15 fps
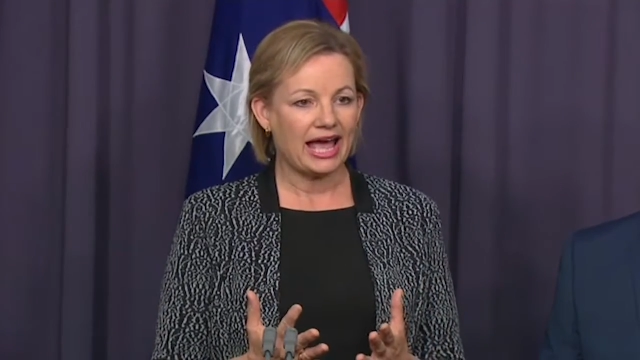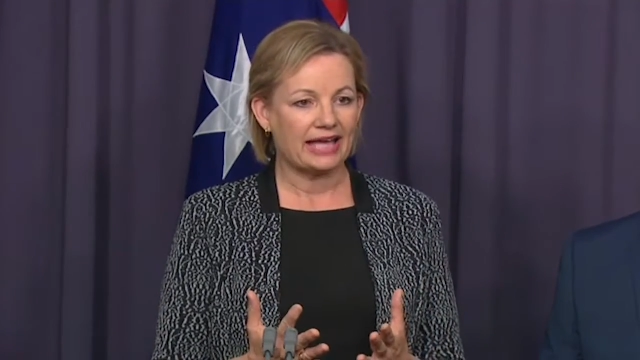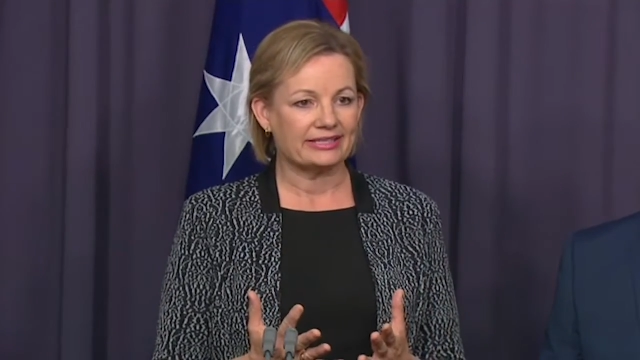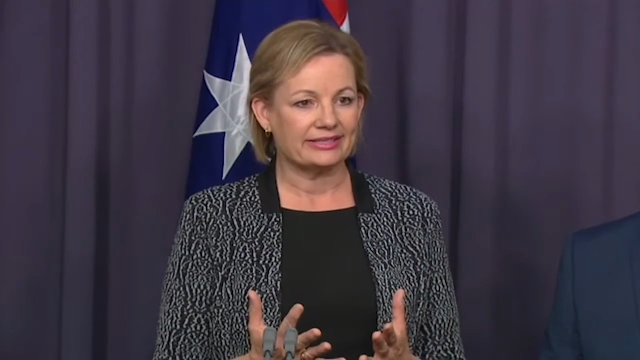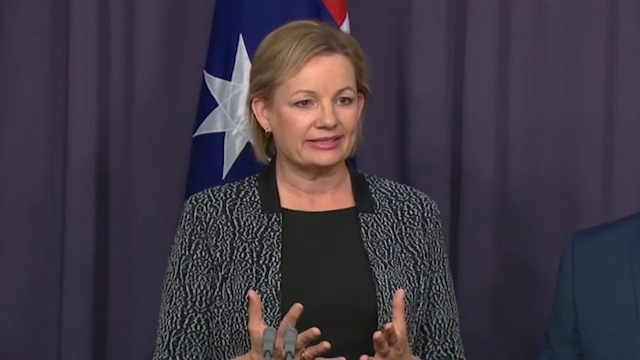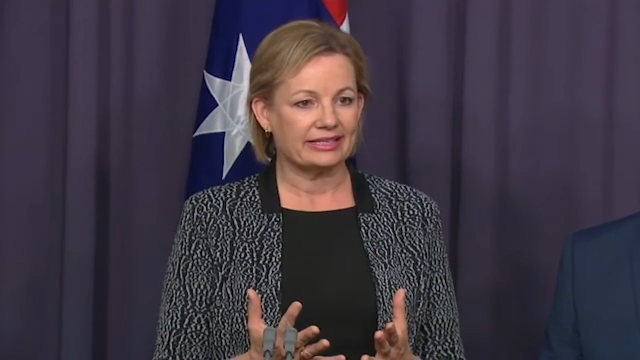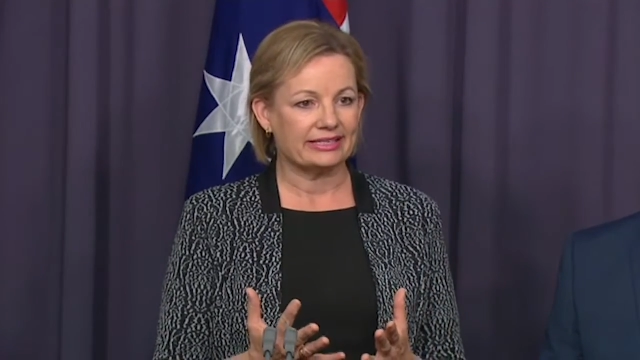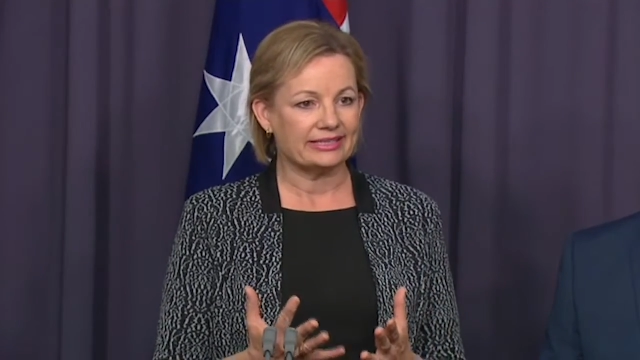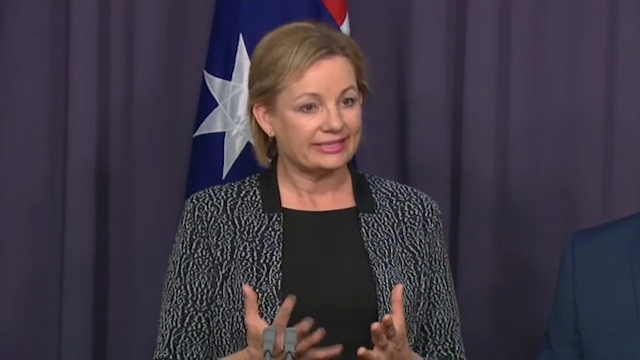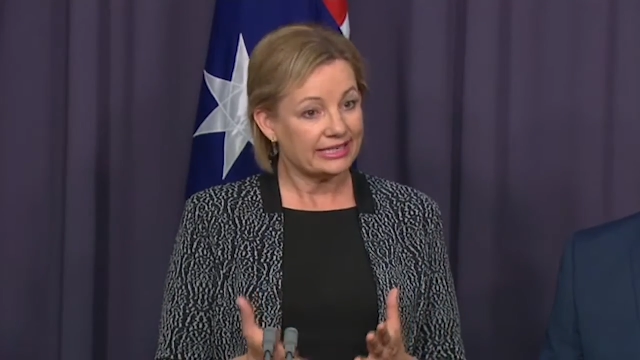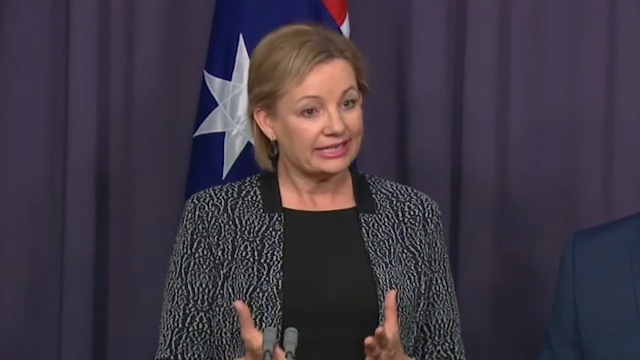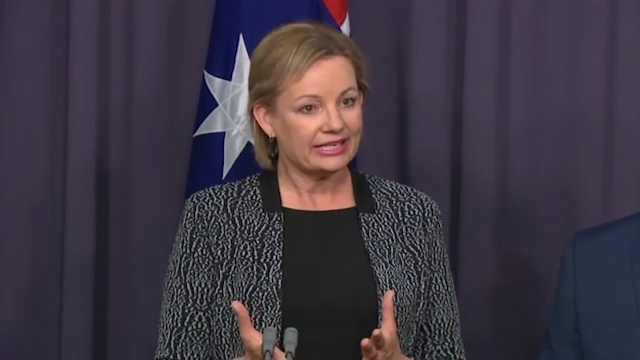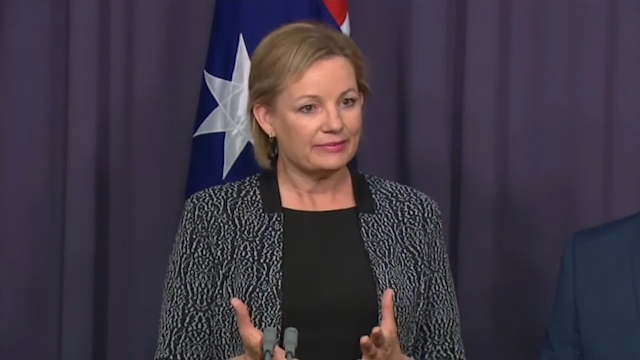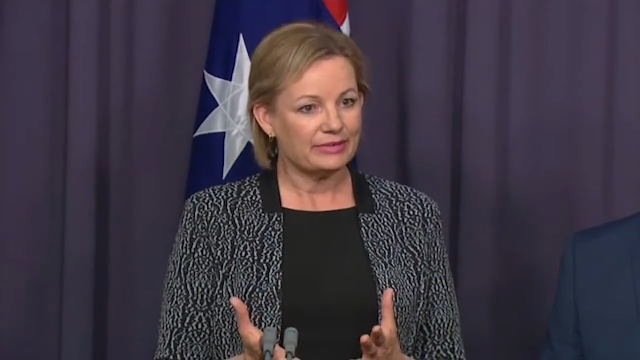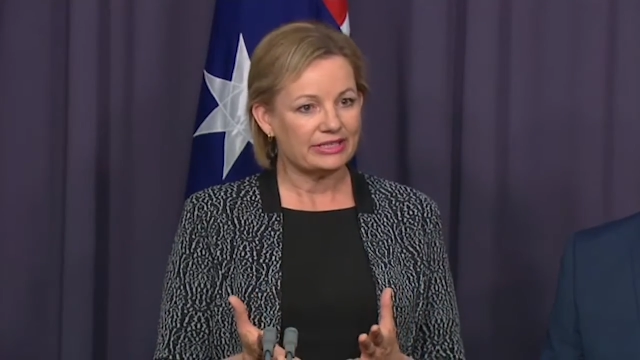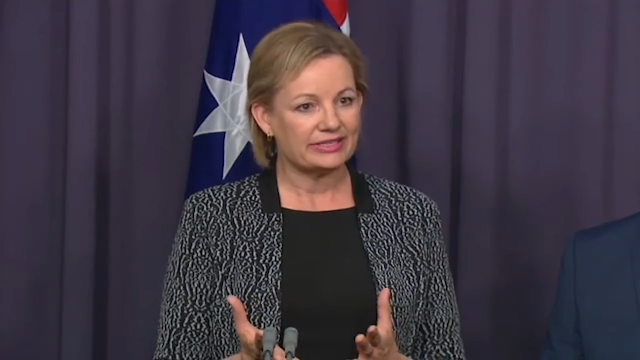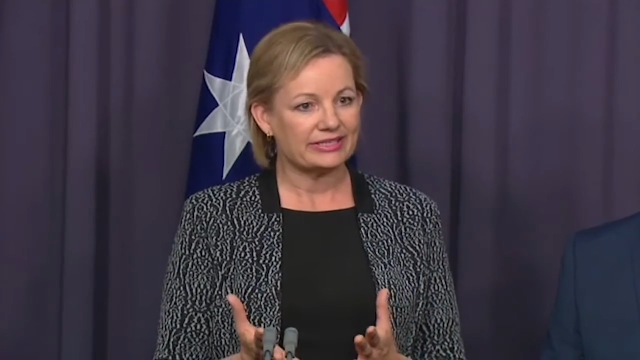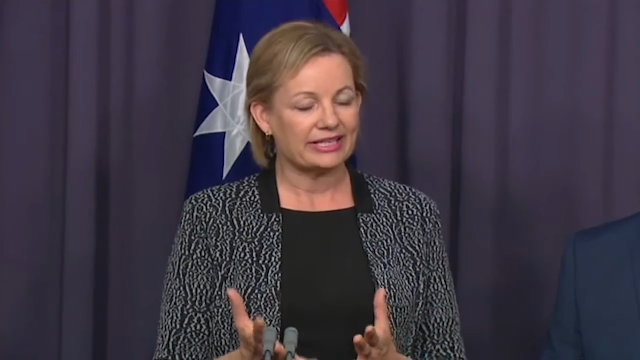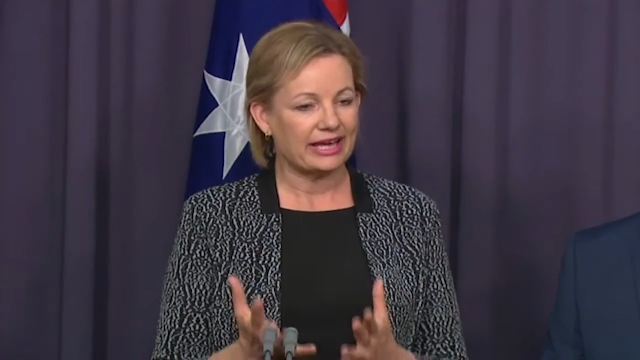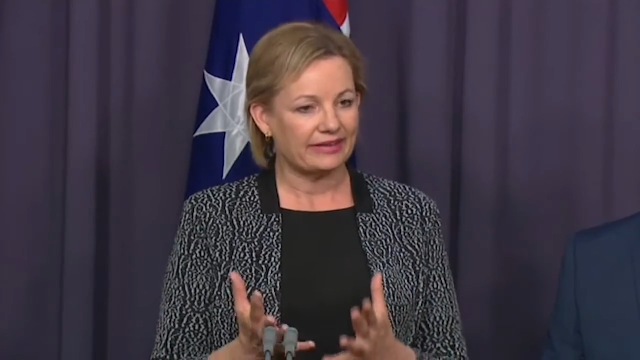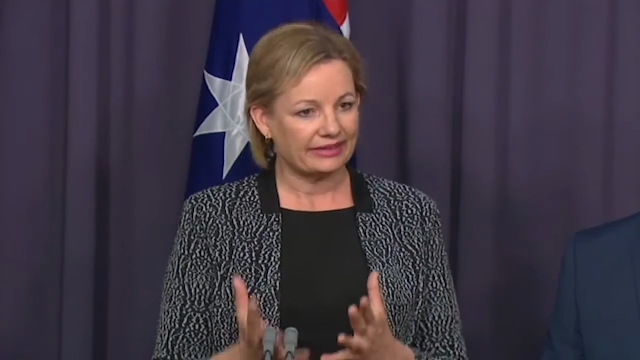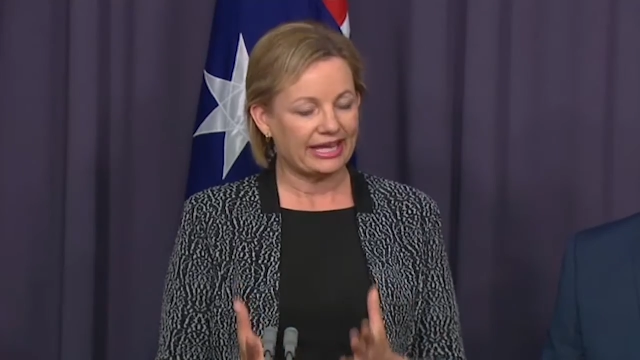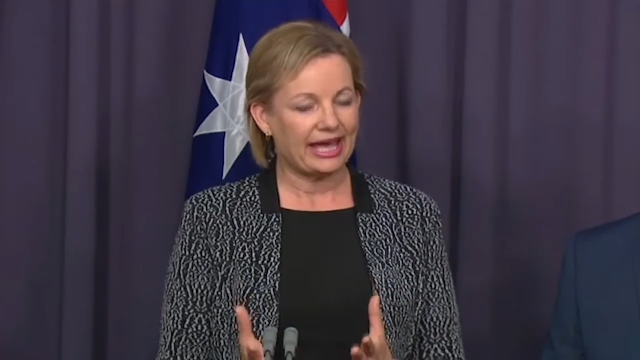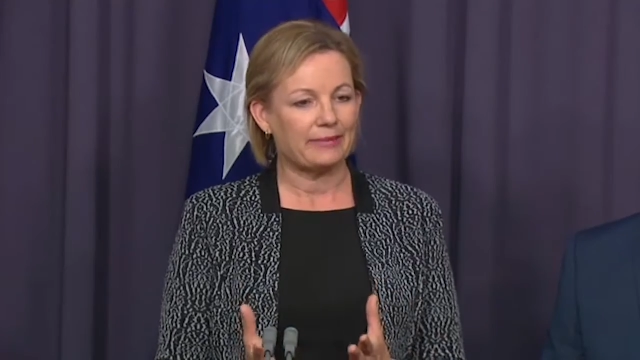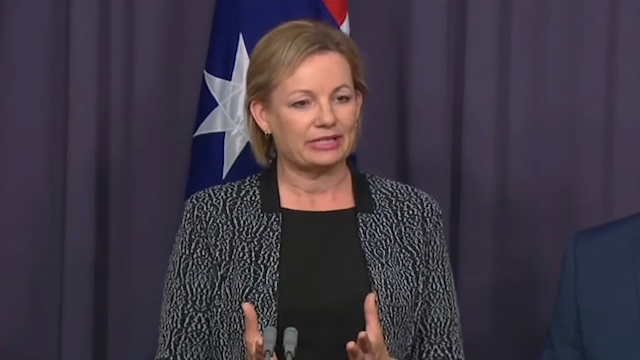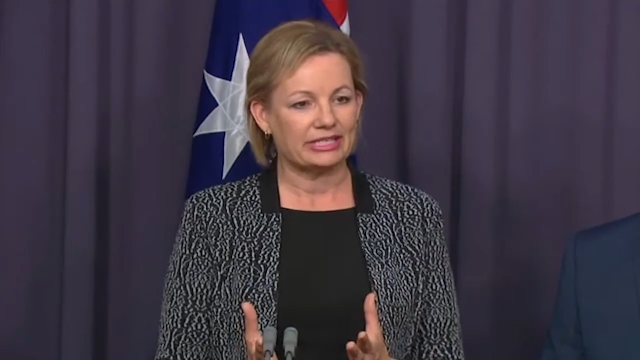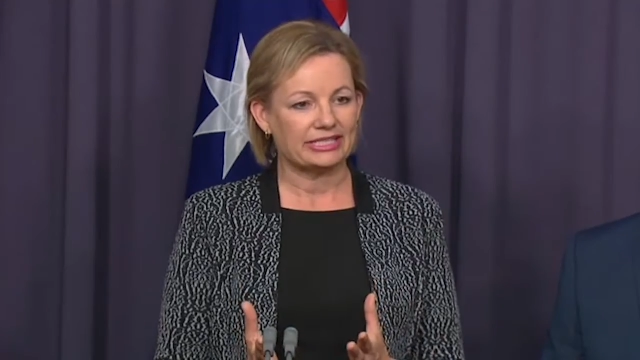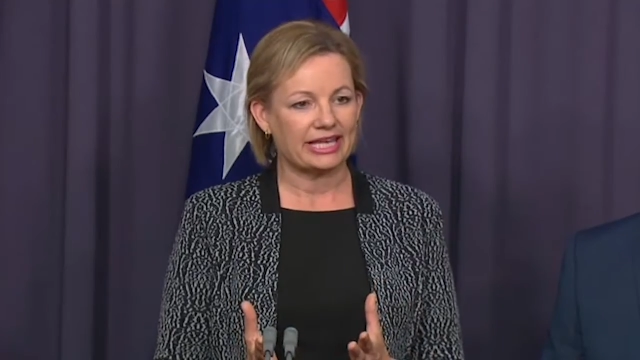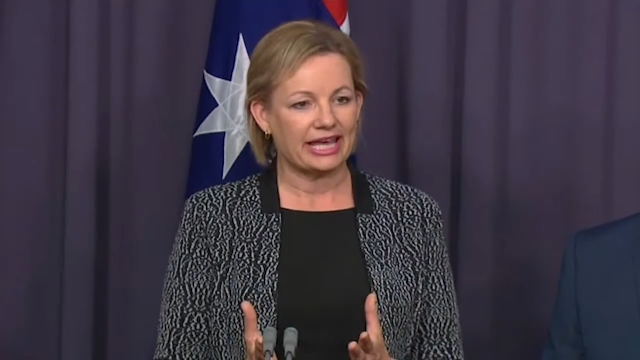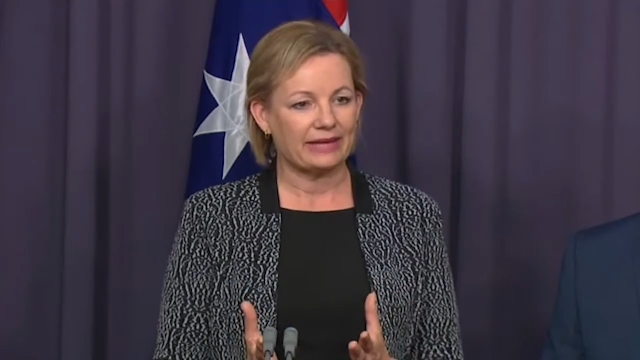as the senior minister at the
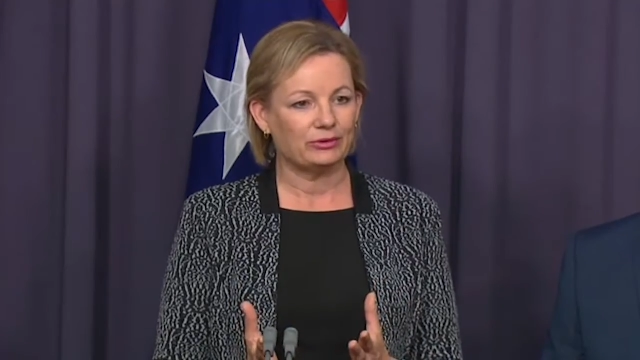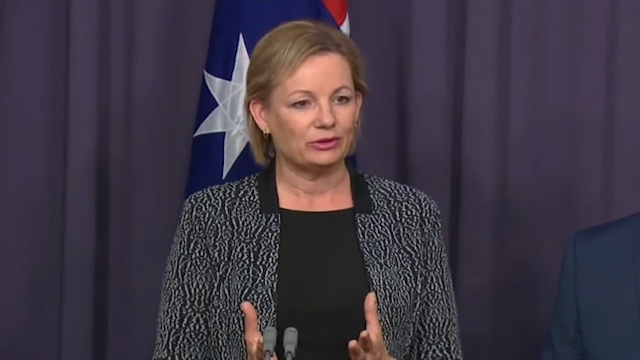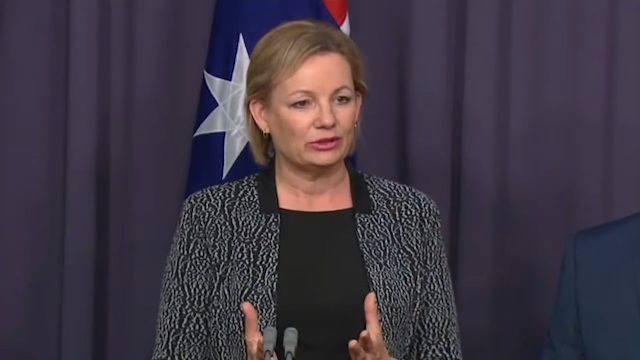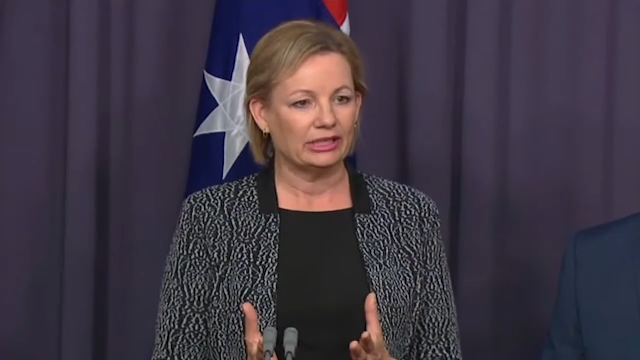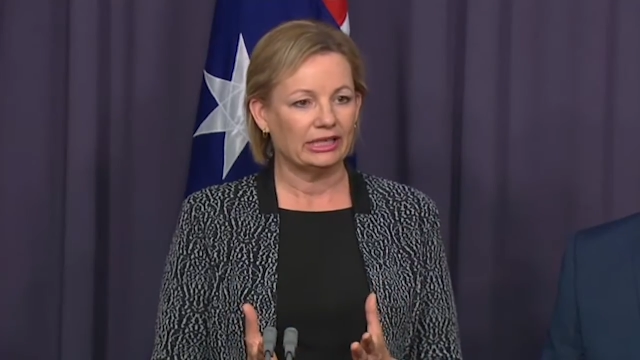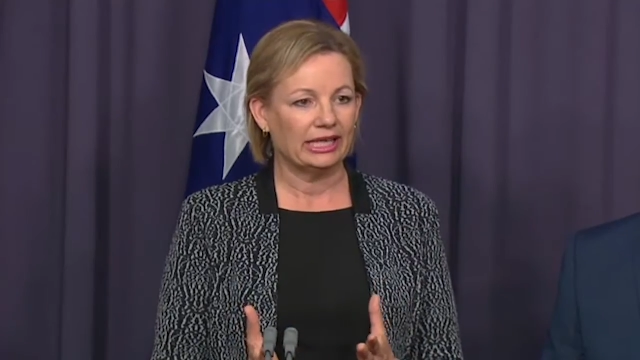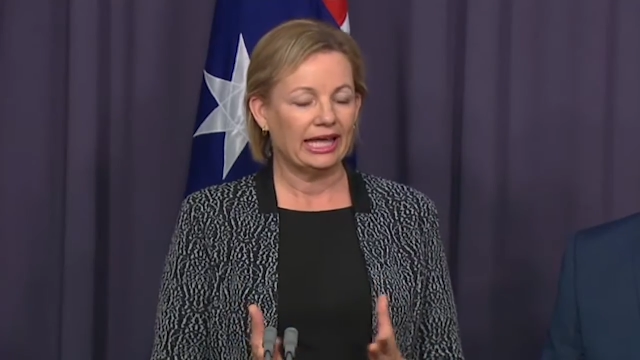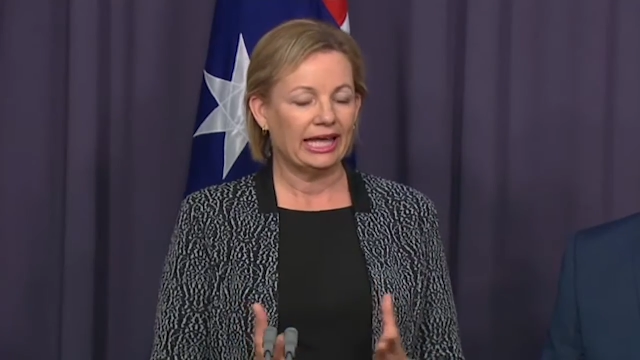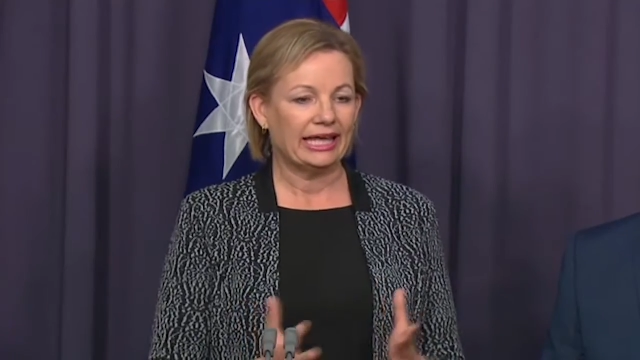cabinet table,